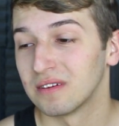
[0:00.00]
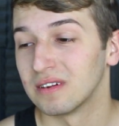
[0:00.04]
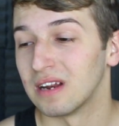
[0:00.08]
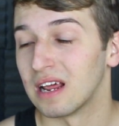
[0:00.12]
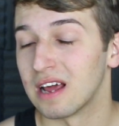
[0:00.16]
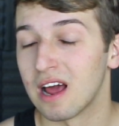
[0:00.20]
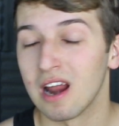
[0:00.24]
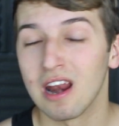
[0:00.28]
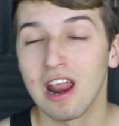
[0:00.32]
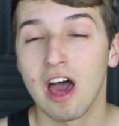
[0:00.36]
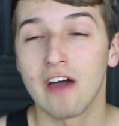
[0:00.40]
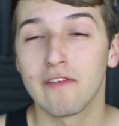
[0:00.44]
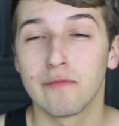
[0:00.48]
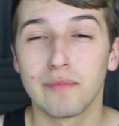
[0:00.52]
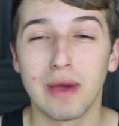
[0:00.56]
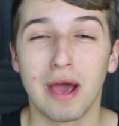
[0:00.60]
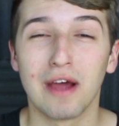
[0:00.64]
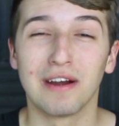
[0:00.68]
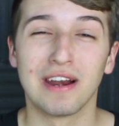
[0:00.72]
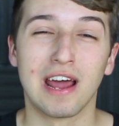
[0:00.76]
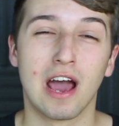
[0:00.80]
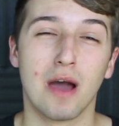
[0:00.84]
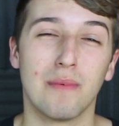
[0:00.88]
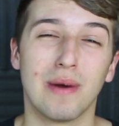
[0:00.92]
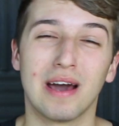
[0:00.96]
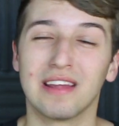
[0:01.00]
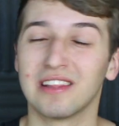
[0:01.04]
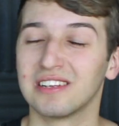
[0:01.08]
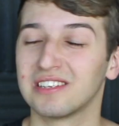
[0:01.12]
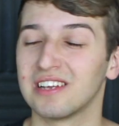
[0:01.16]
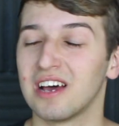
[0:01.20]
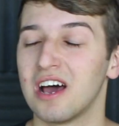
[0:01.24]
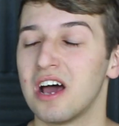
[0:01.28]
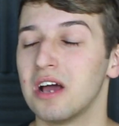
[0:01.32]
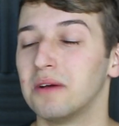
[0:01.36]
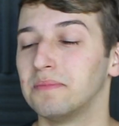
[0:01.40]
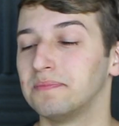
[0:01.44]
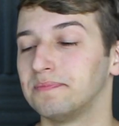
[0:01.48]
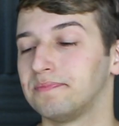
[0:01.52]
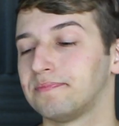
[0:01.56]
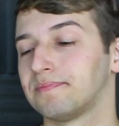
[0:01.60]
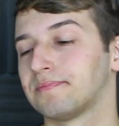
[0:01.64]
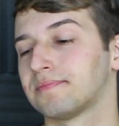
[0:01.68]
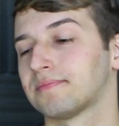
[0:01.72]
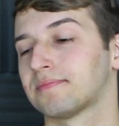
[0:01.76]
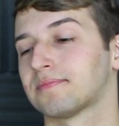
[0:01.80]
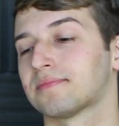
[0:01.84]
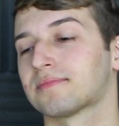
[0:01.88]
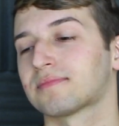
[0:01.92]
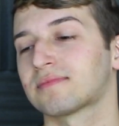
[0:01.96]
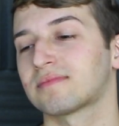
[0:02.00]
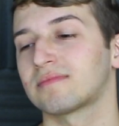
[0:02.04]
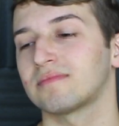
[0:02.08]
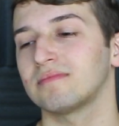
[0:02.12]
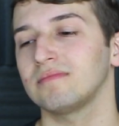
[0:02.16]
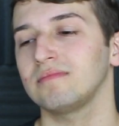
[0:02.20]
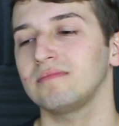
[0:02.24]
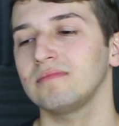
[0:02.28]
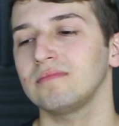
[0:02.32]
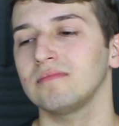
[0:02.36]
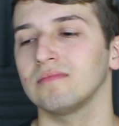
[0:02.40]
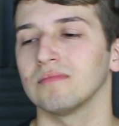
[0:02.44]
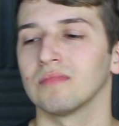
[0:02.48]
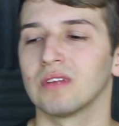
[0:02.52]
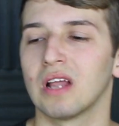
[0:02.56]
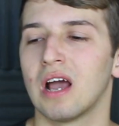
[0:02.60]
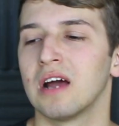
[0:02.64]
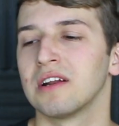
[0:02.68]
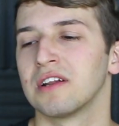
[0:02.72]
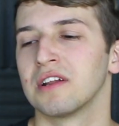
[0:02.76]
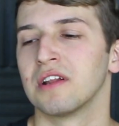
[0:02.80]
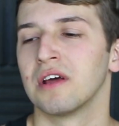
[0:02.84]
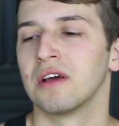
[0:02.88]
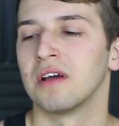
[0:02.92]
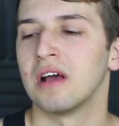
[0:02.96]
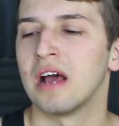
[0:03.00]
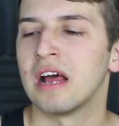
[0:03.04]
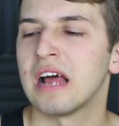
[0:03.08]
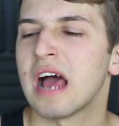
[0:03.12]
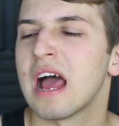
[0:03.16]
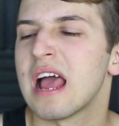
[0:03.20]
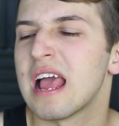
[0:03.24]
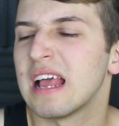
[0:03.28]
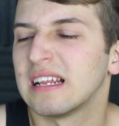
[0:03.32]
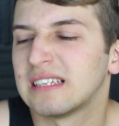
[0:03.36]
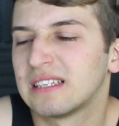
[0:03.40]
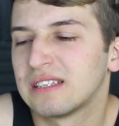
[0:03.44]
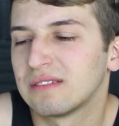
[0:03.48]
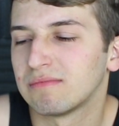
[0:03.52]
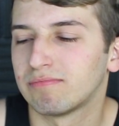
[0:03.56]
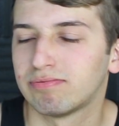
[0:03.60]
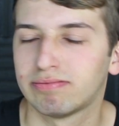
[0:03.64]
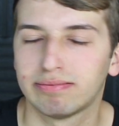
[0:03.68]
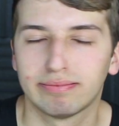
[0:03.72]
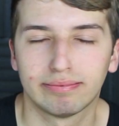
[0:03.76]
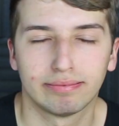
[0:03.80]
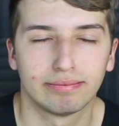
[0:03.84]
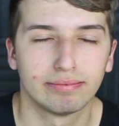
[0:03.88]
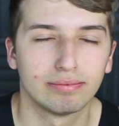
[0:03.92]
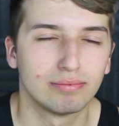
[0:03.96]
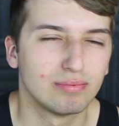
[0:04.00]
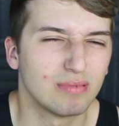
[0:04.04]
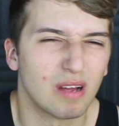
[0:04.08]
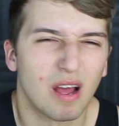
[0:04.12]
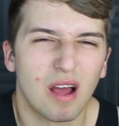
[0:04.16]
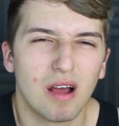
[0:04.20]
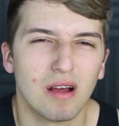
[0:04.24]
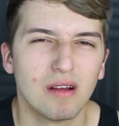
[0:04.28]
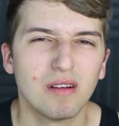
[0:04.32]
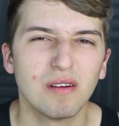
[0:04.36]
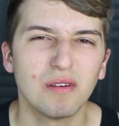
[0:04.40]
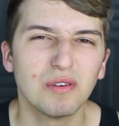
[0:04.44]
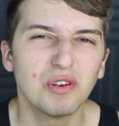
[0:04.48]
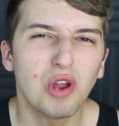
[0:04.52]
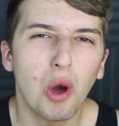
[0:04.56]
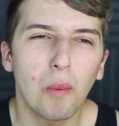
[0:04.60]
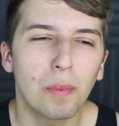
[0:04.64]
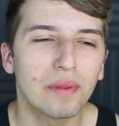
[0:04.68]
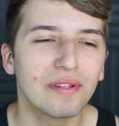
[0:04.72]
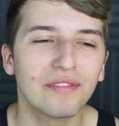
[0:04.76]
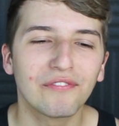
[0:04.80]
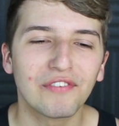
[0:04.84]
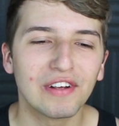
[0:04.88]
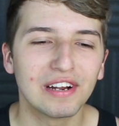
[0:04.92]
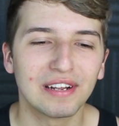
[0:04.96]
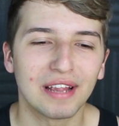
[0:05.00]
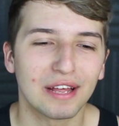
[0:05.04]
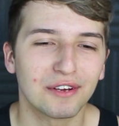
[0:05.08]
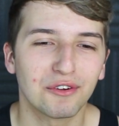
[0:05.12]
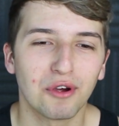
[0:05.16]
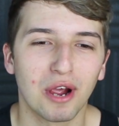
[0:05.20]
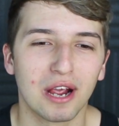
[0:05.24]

like I laugh about it now, but at the time, I don't know. It's not been feeling that